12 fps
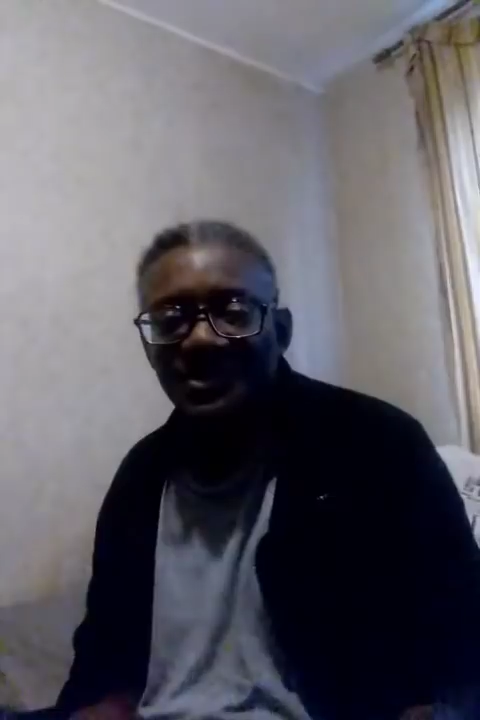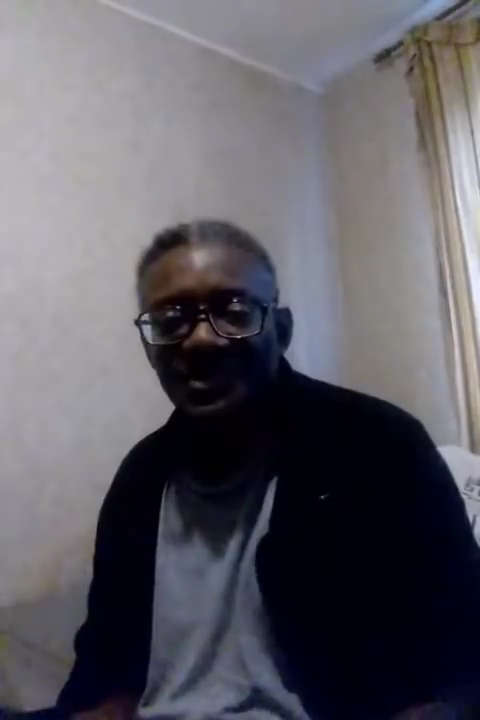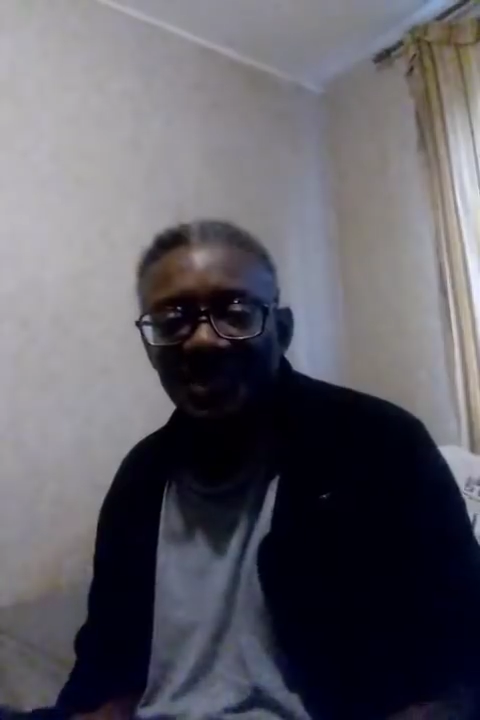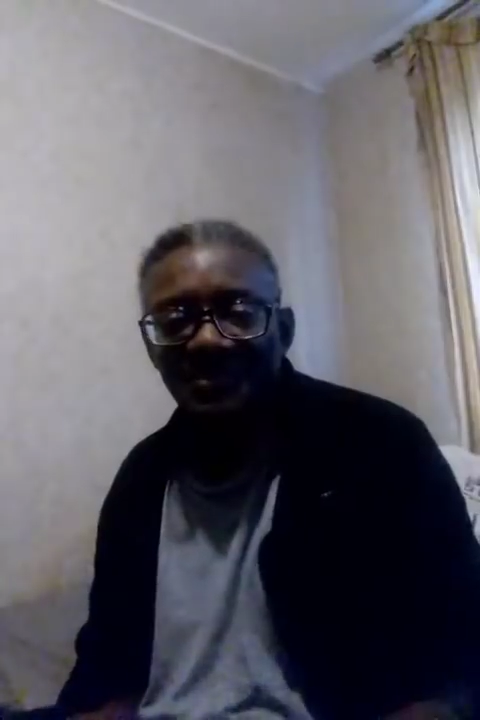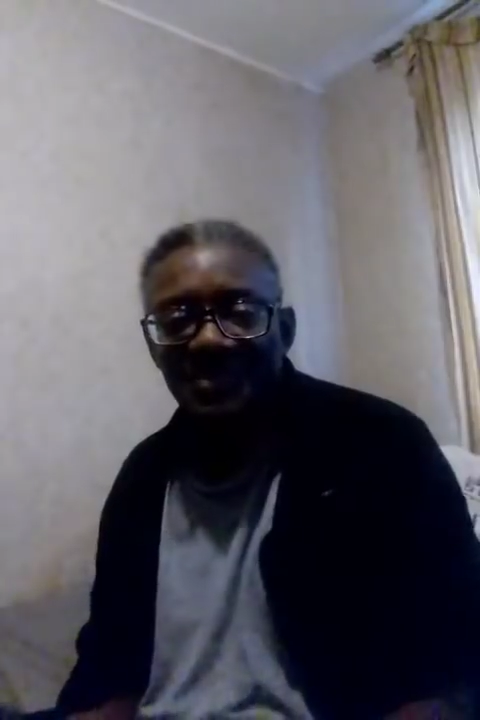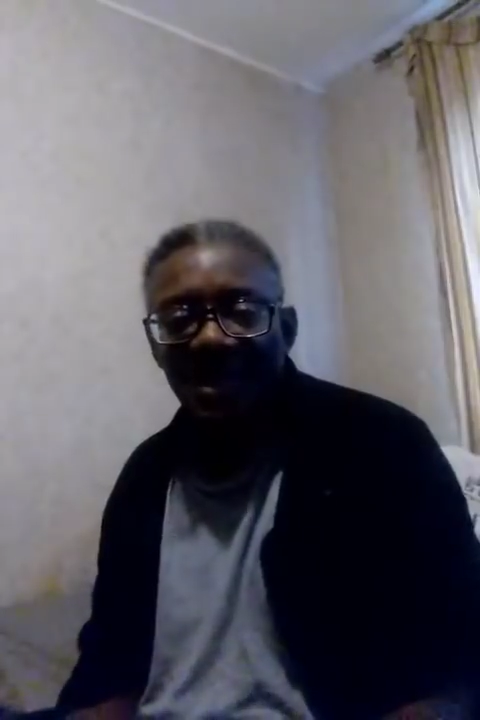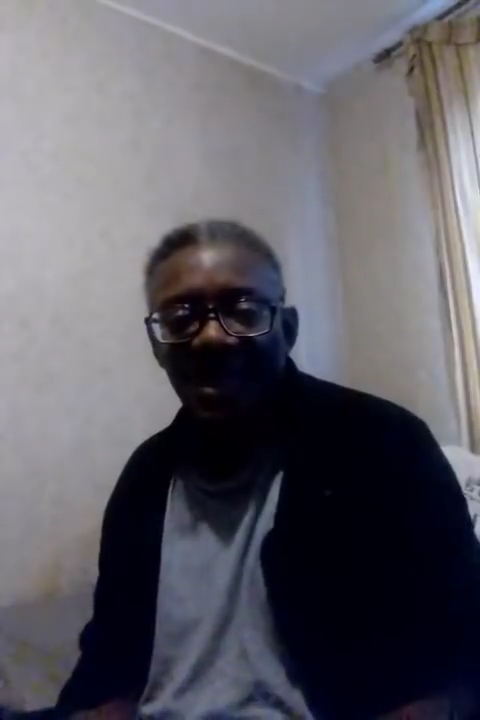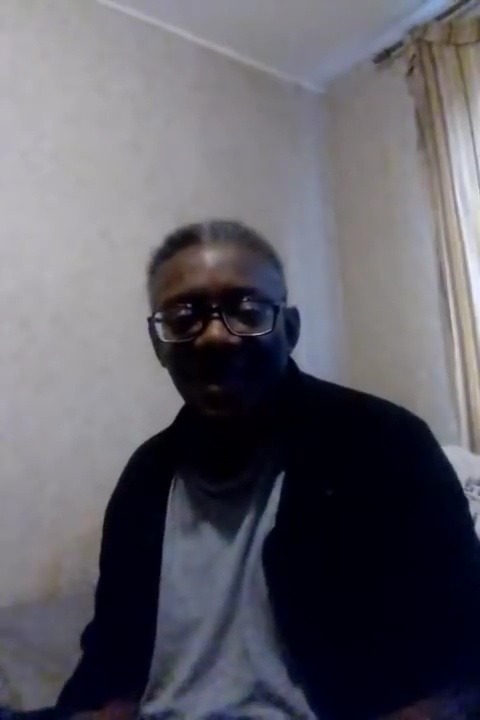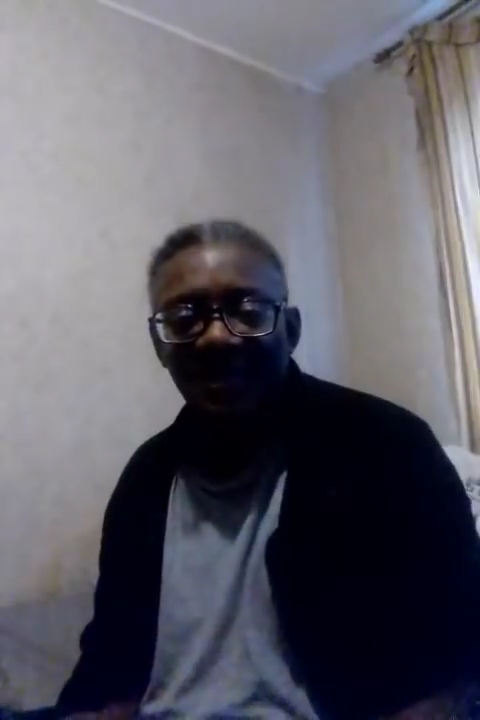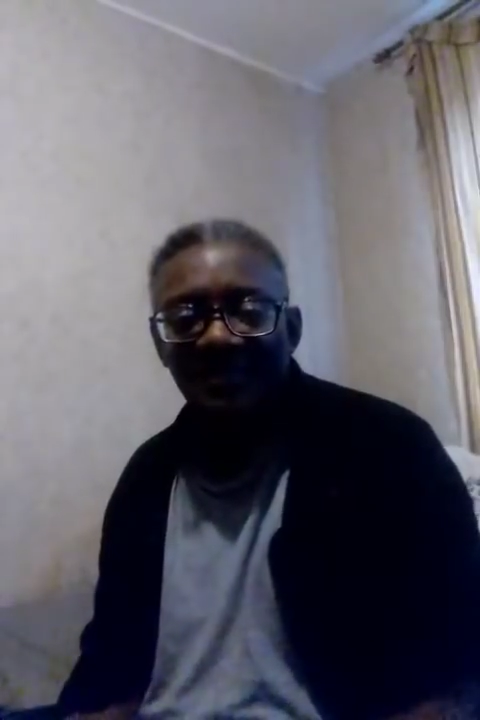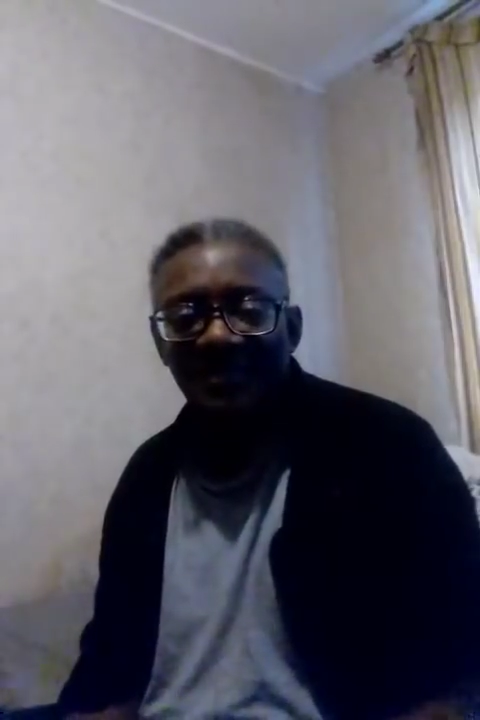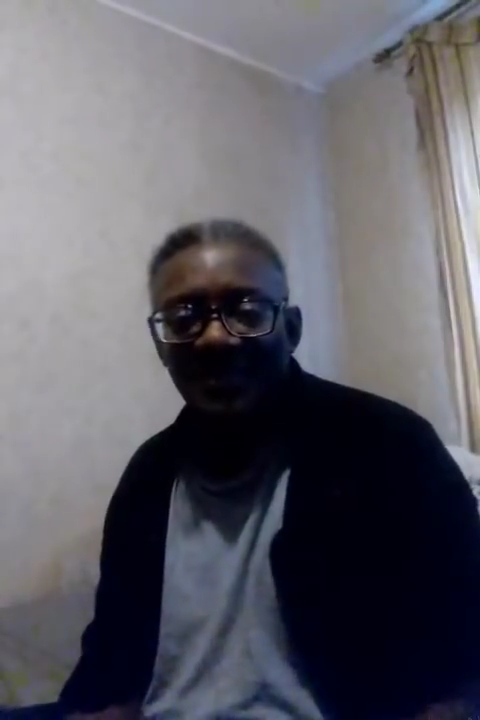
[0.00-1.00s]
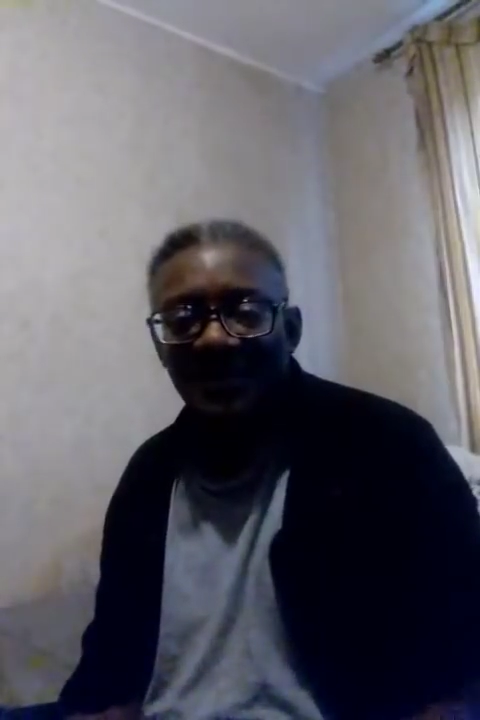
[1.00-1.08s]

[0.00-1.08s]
to subscribe